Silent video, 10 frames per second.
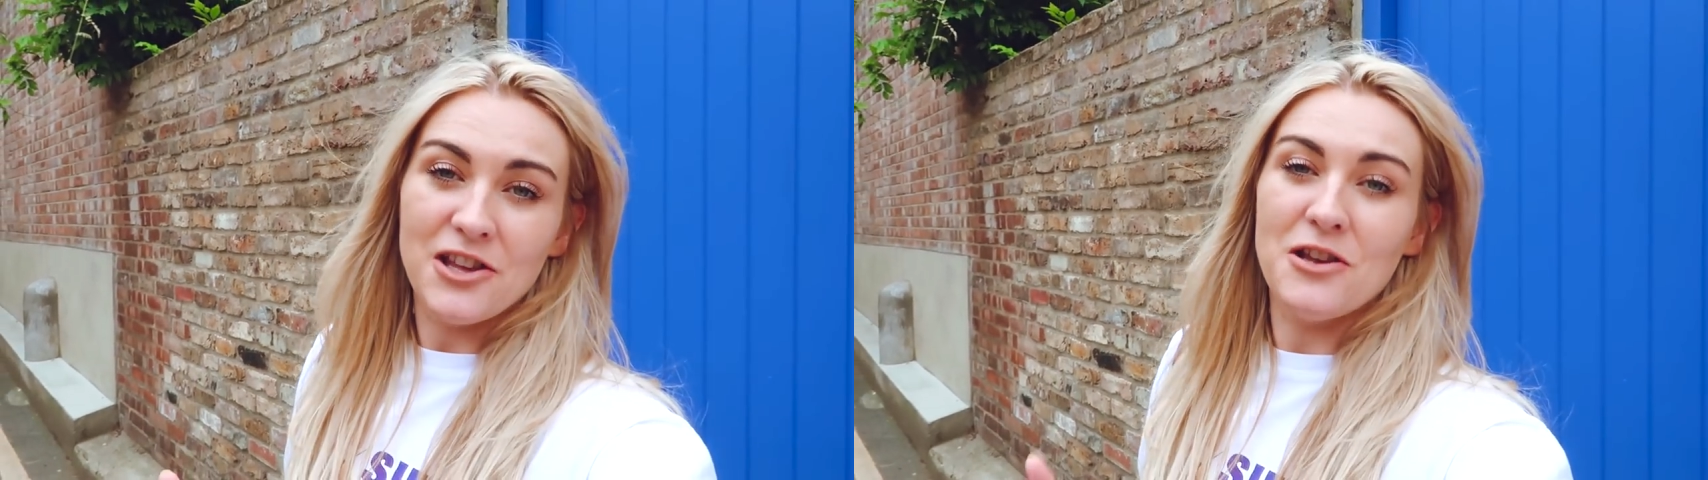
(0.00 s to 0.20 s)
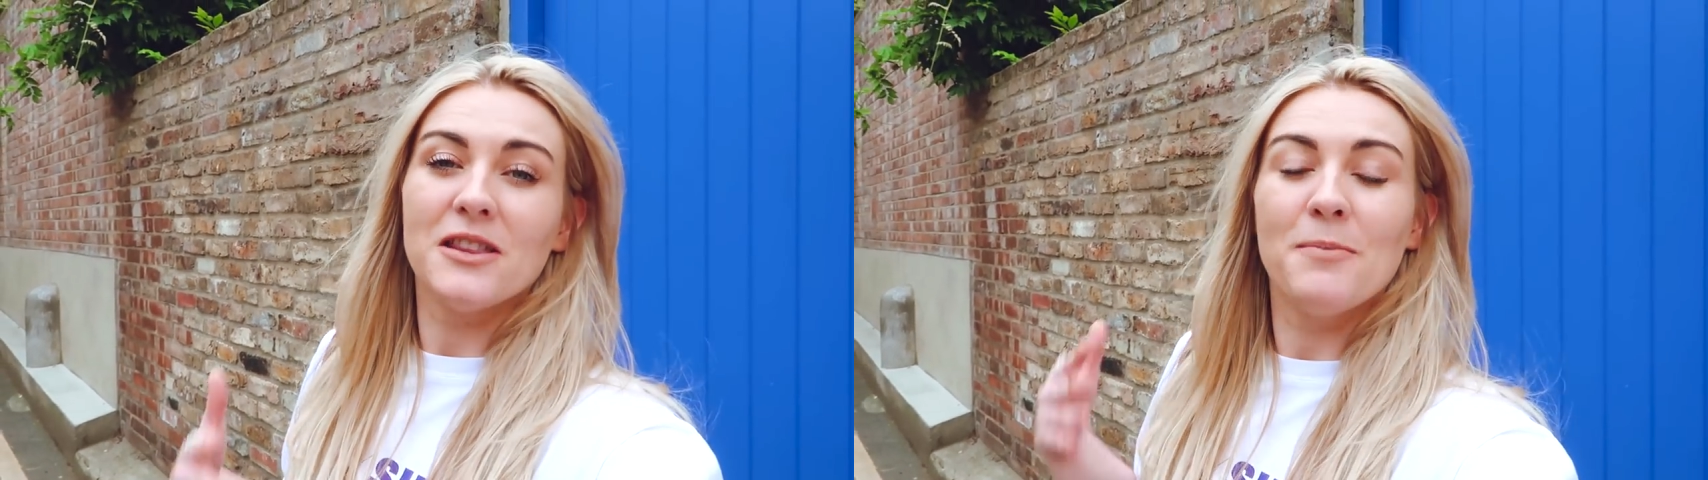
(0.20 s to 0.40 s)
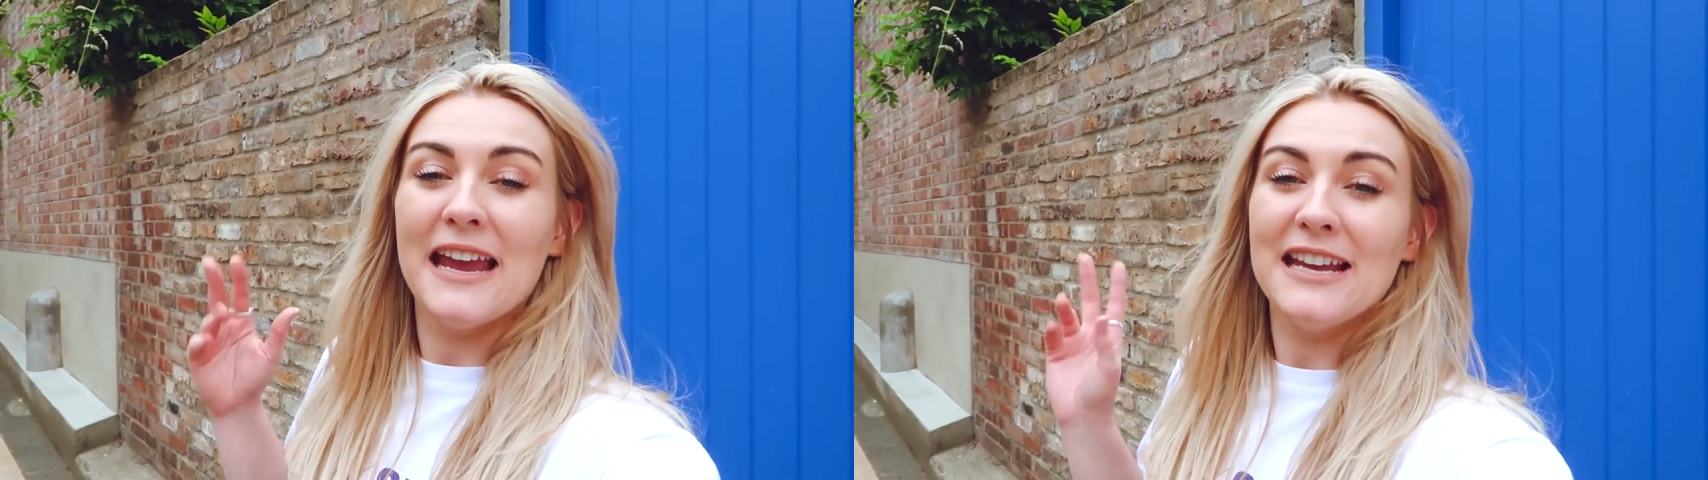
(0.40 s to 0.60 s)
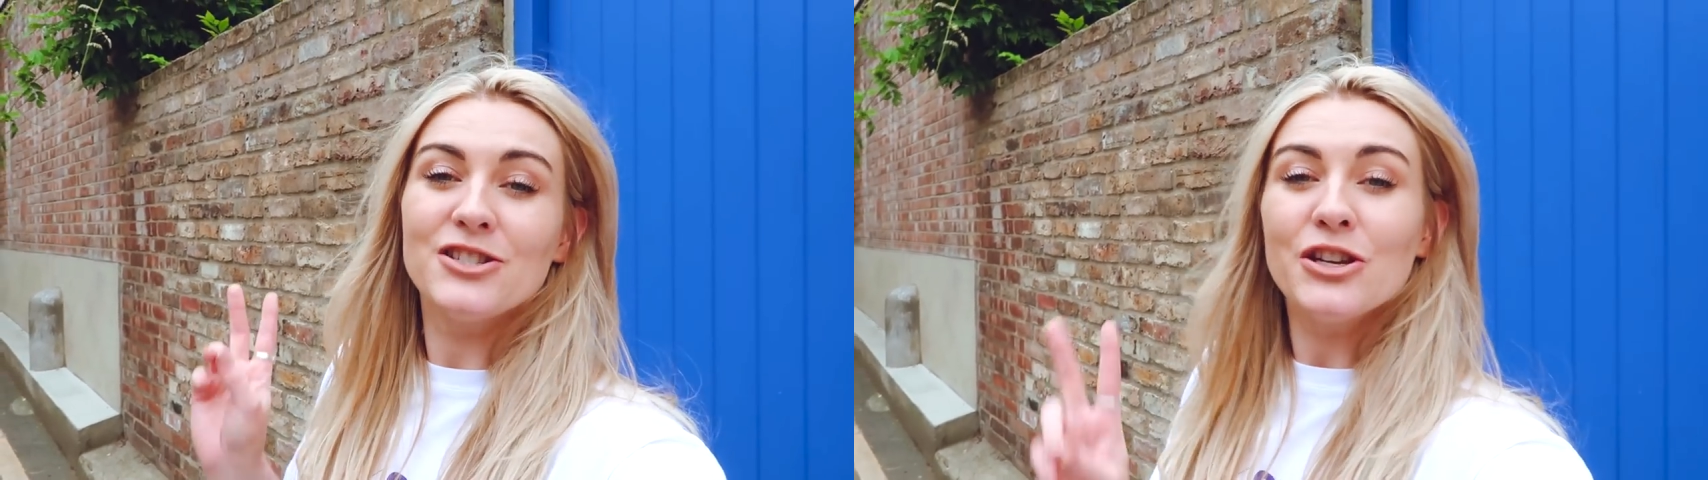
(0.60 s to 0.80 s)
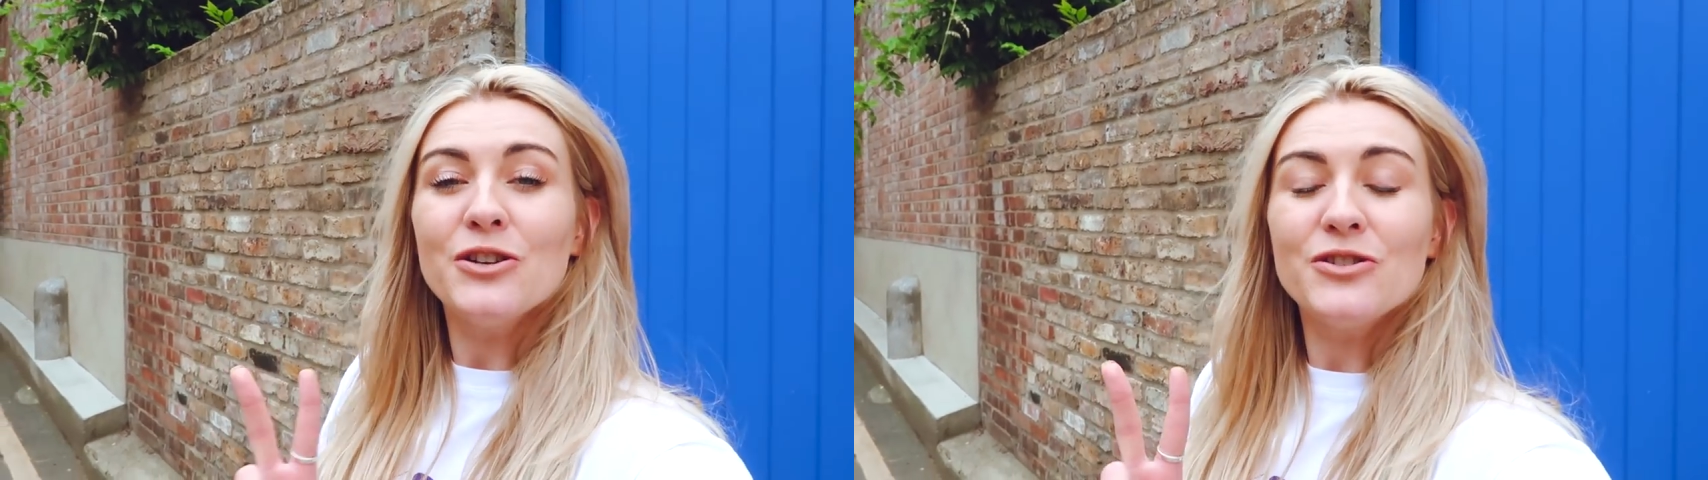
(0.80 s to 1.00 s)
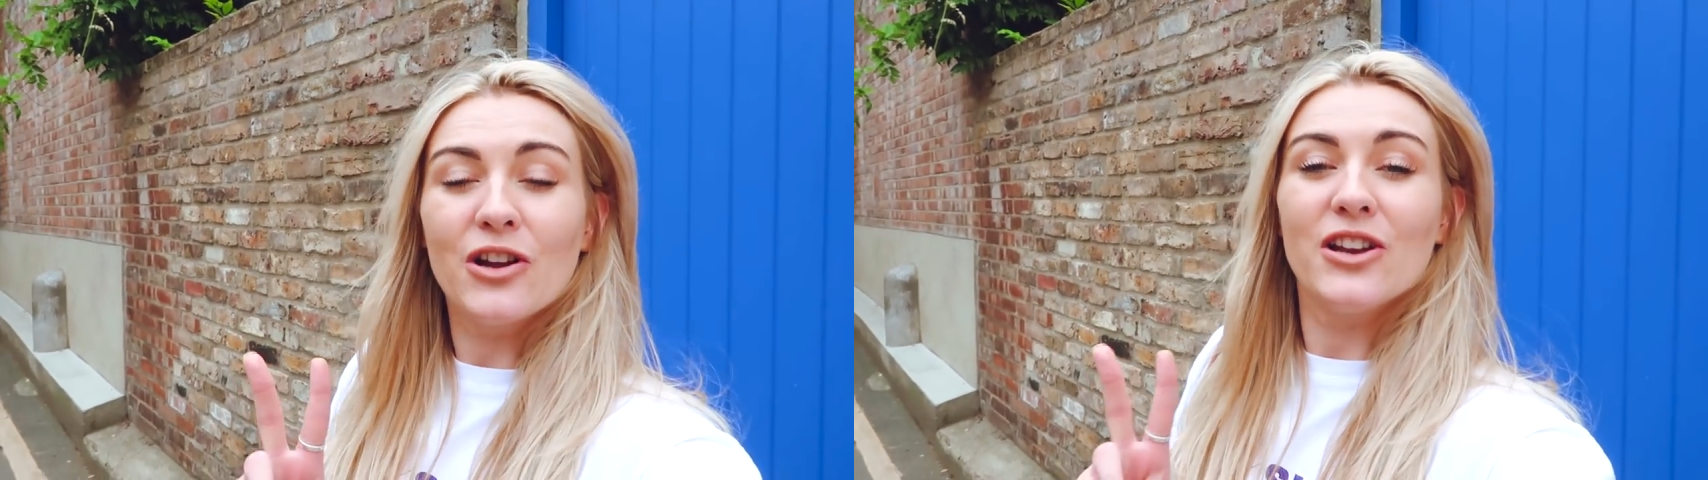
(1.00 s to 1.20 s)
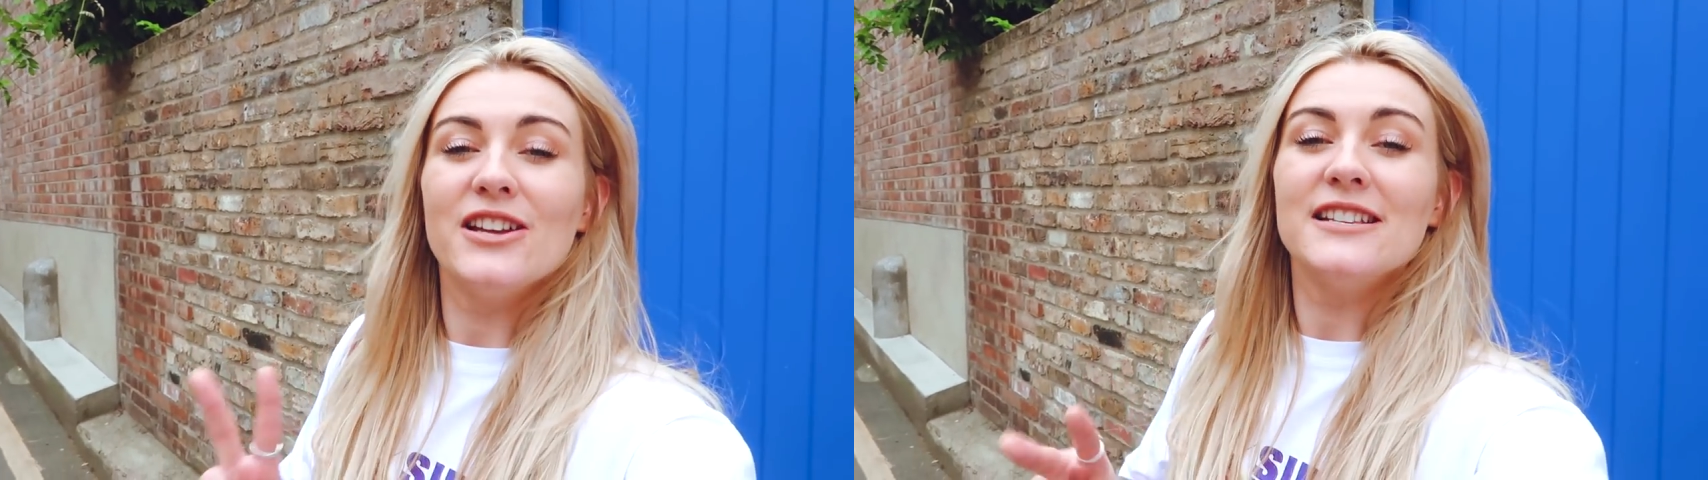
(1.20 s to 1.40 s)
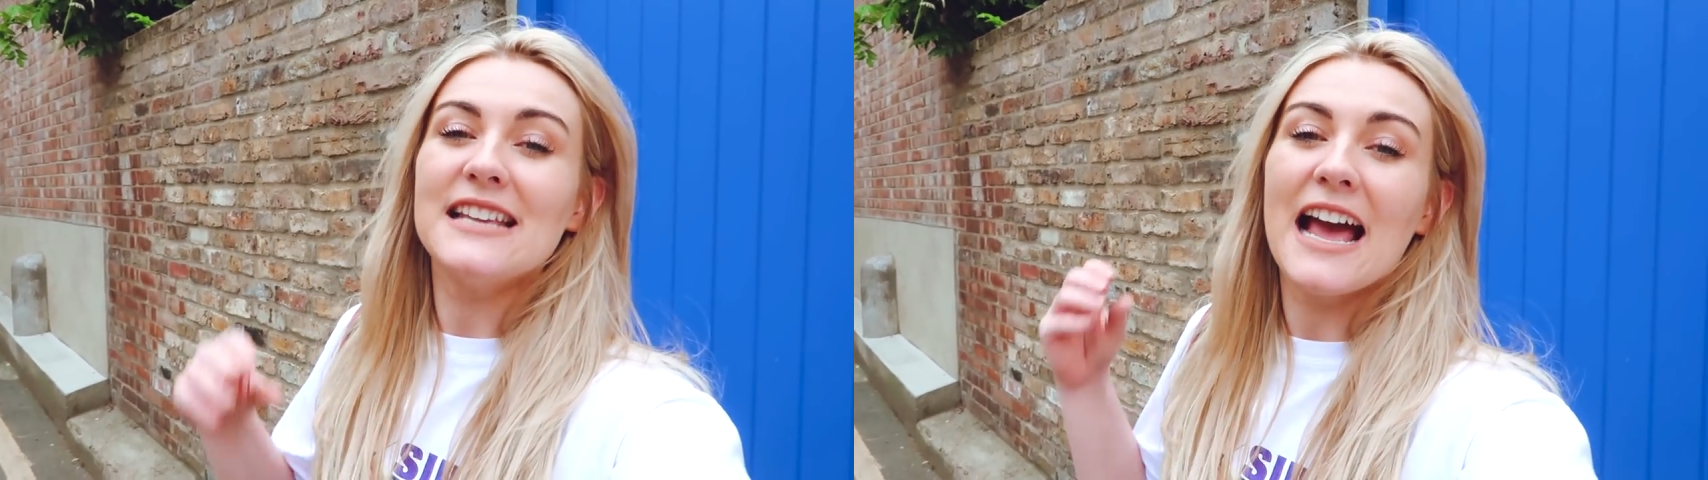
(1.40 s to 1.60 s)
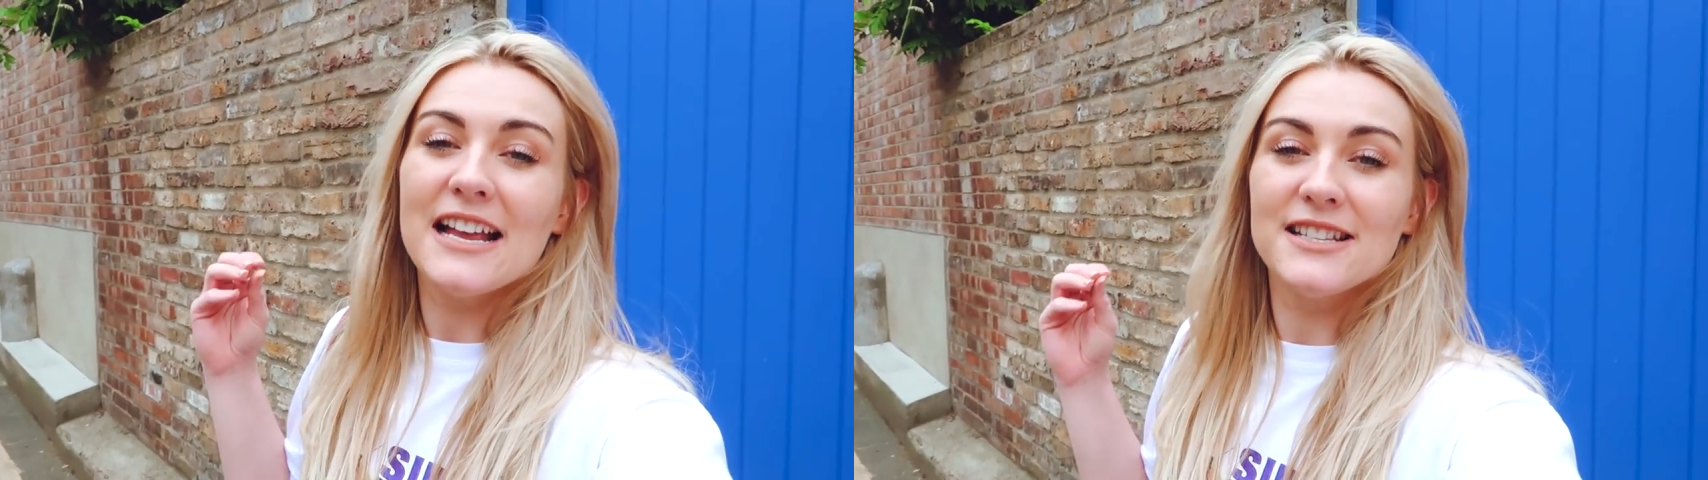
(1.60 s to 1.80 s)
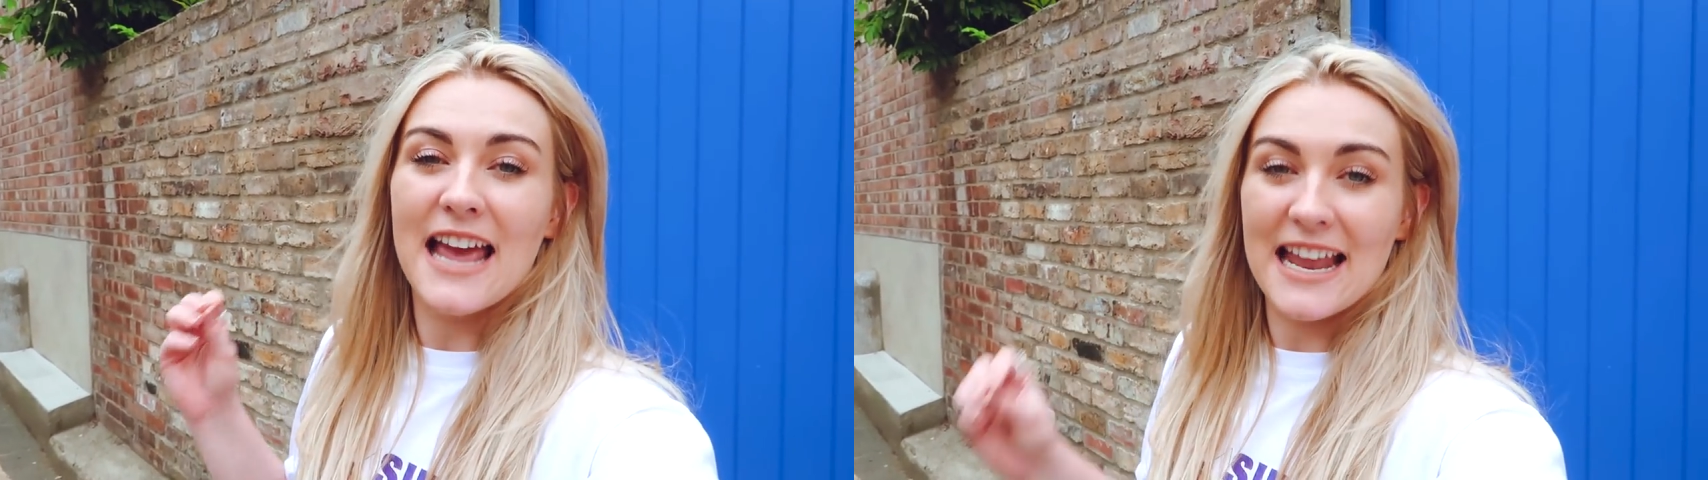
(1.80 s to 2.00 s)
you have to pay $2
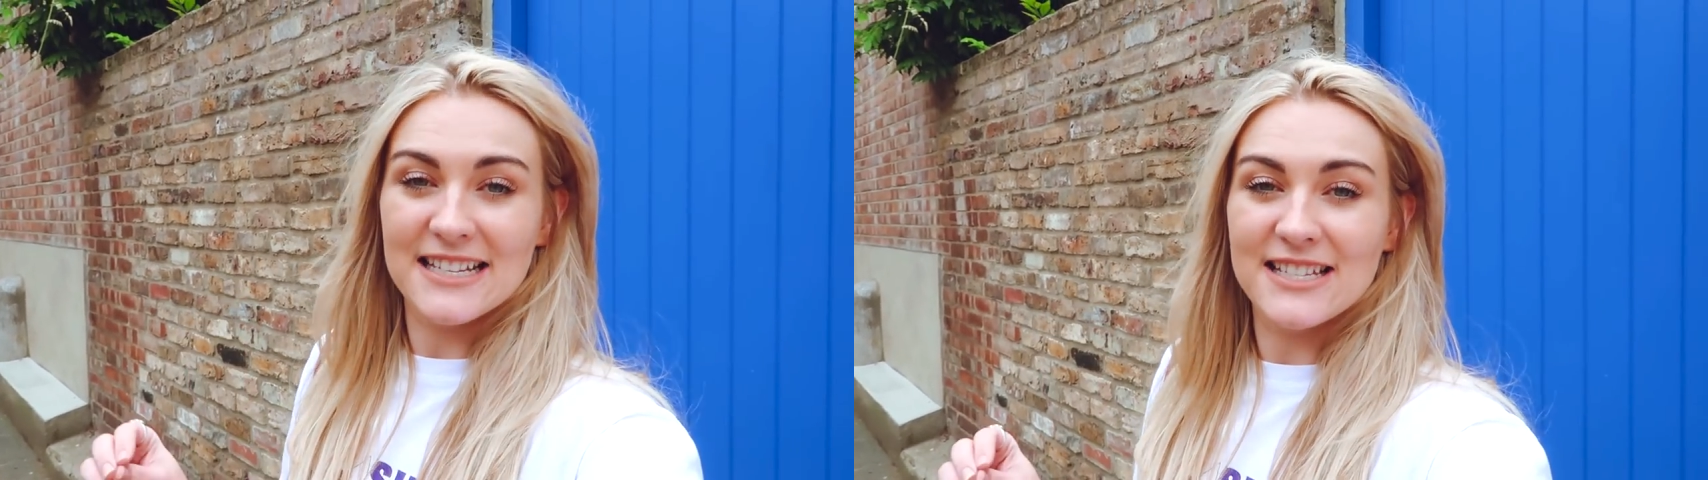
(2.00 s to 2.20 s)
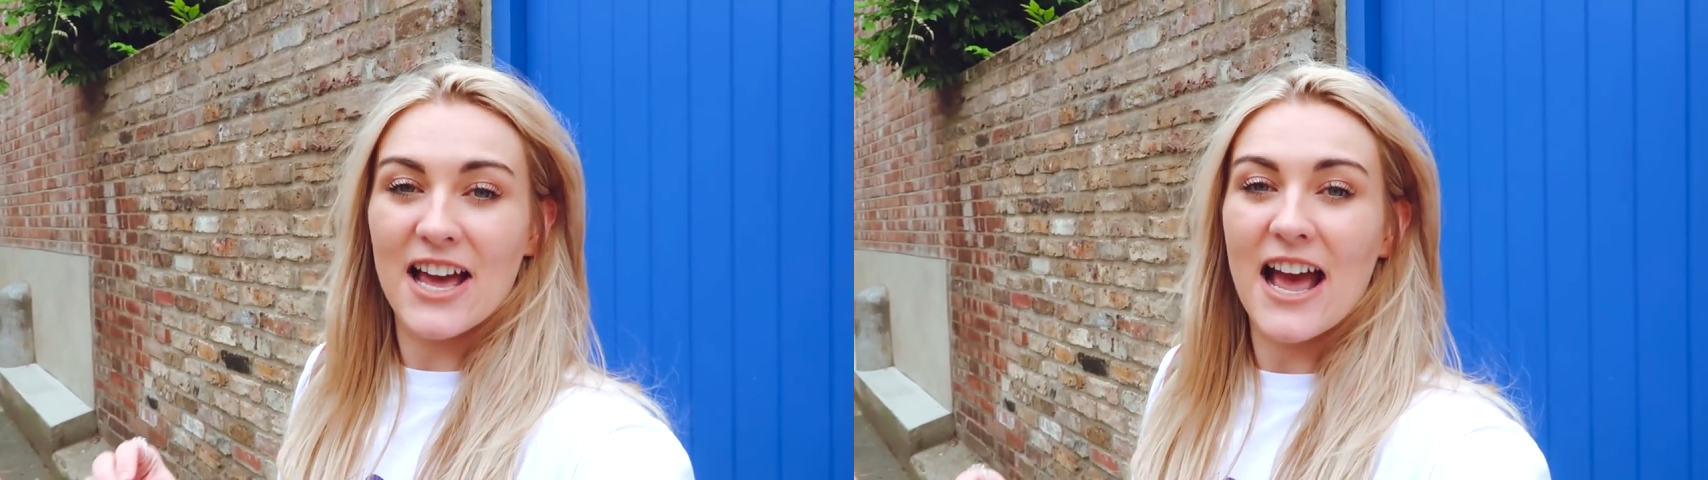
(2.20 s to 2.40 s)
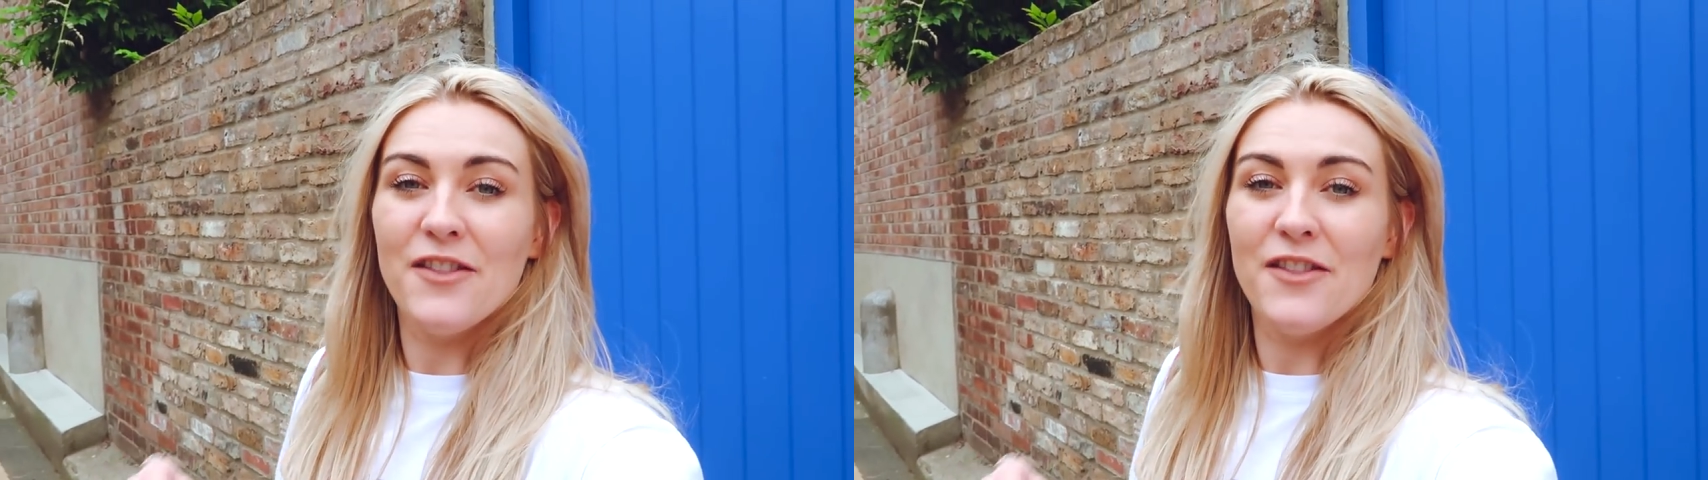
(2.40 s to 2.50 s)
to enter,